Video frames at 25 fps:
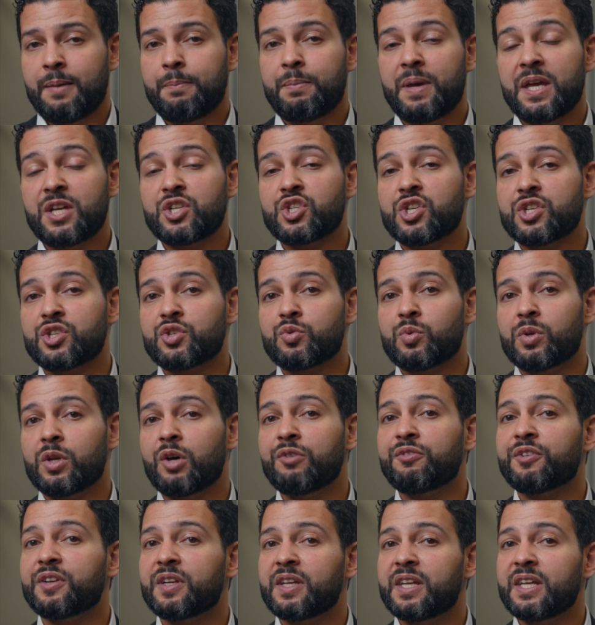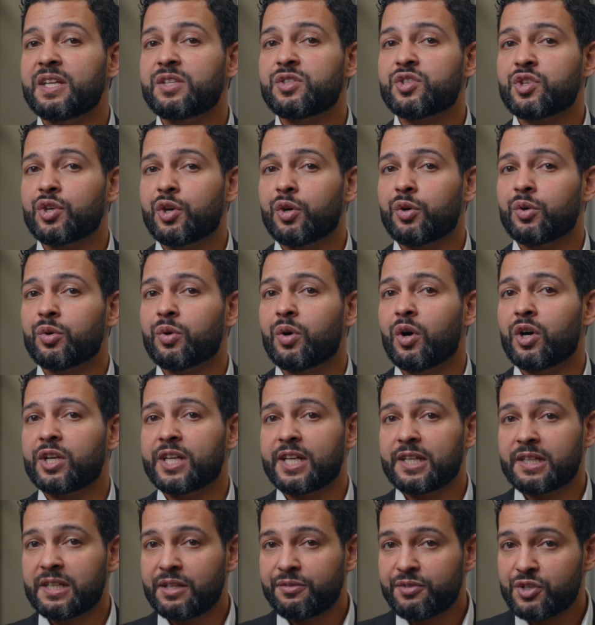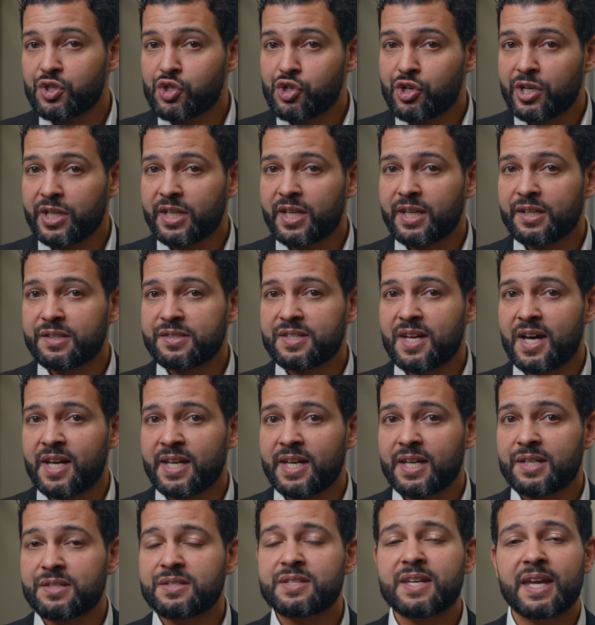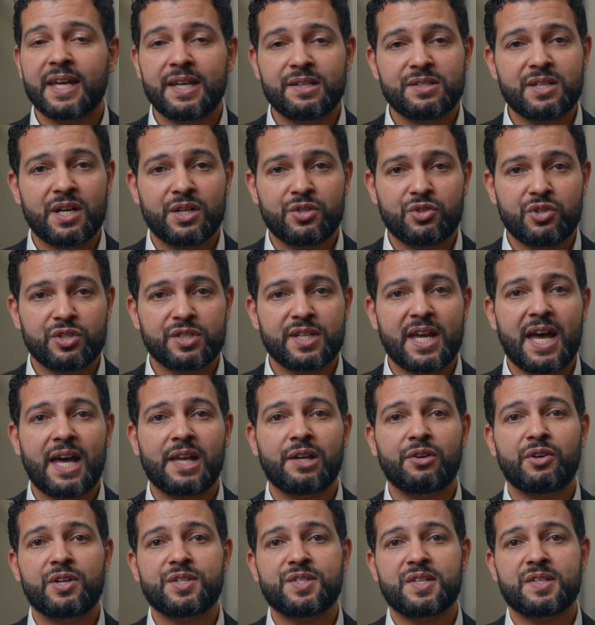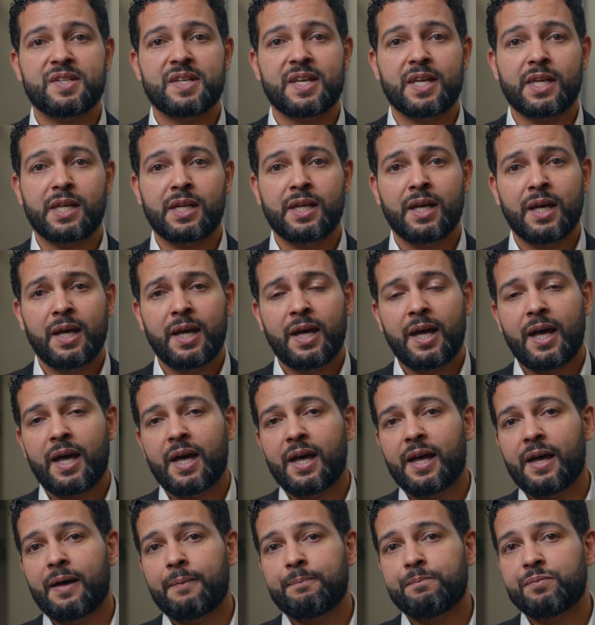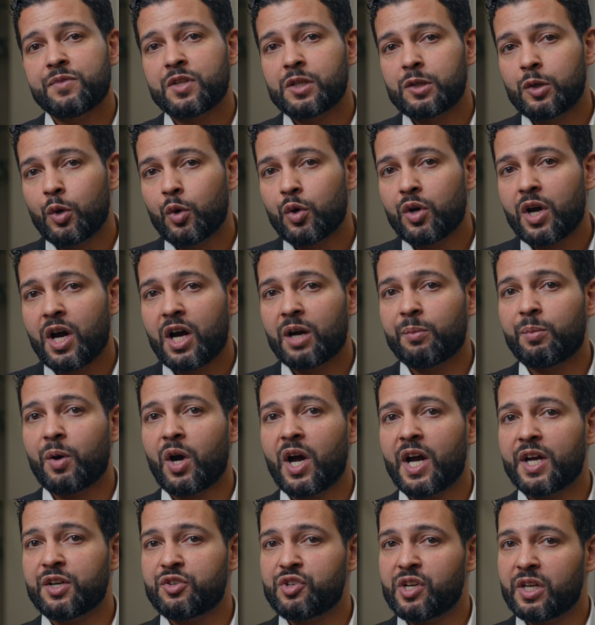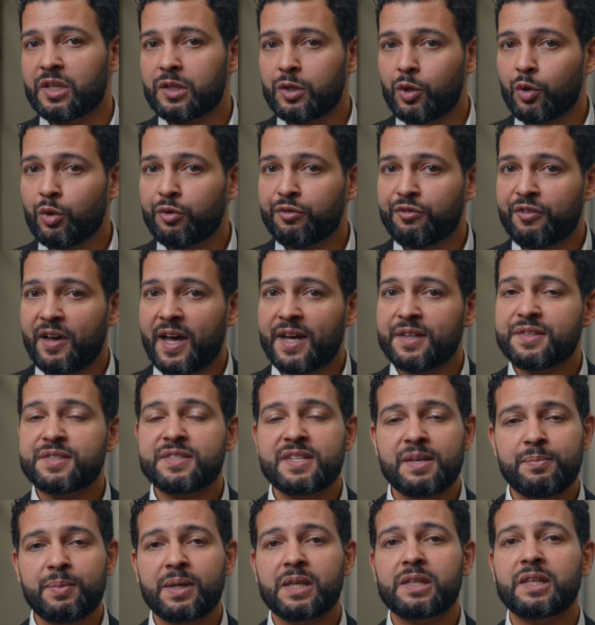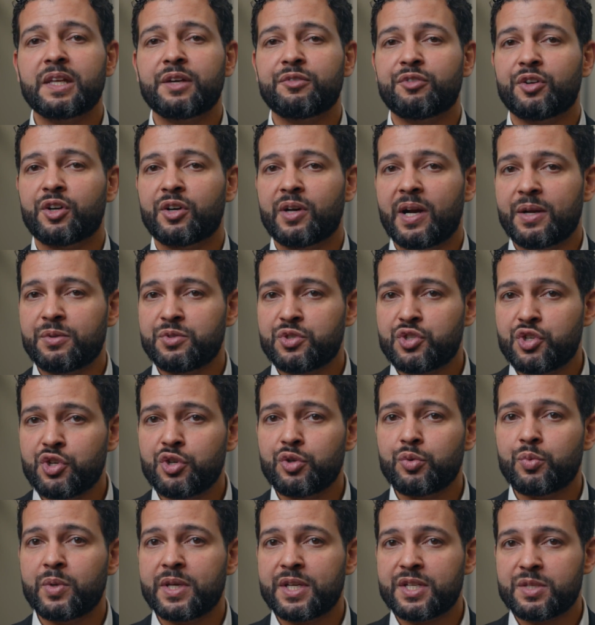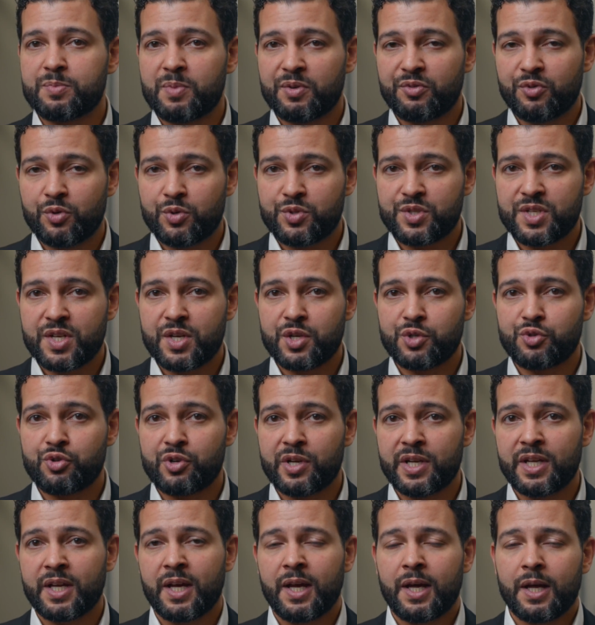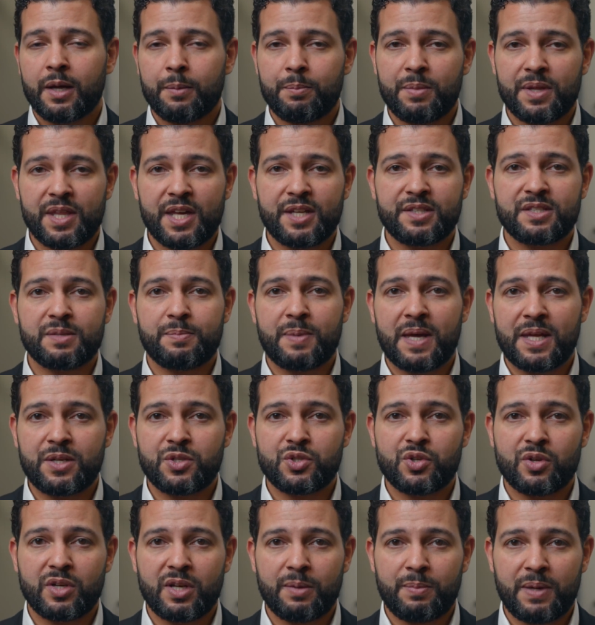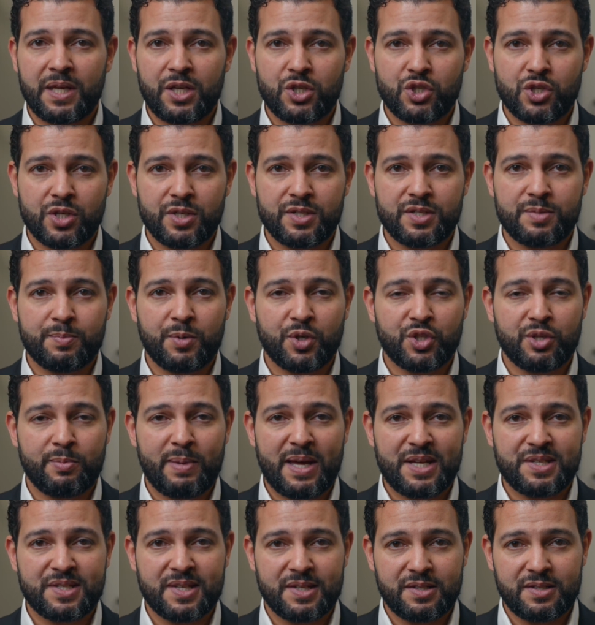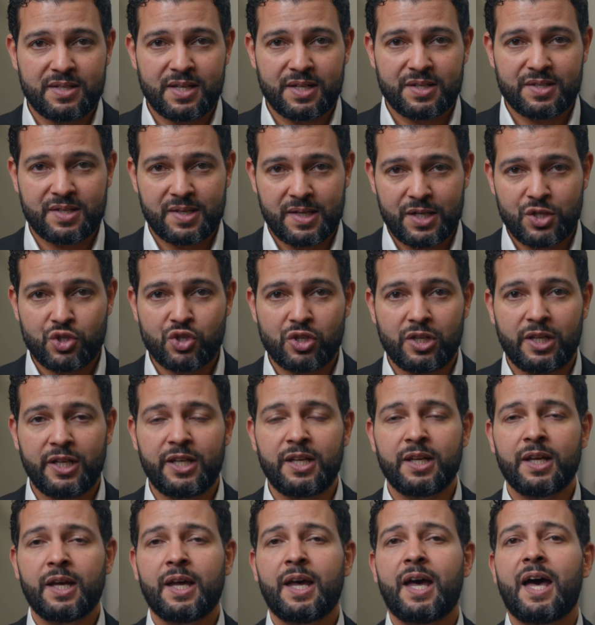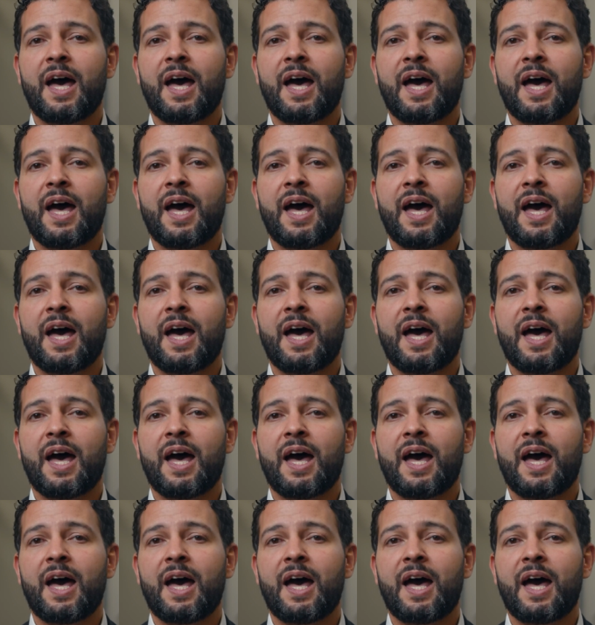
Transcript: Patients will often need to go on a liver shrinking diet, 800 calories a day, low carbohydrate, low fat, typically for around 2 weeks before surgery, but that depends on the patient's body mass index initially.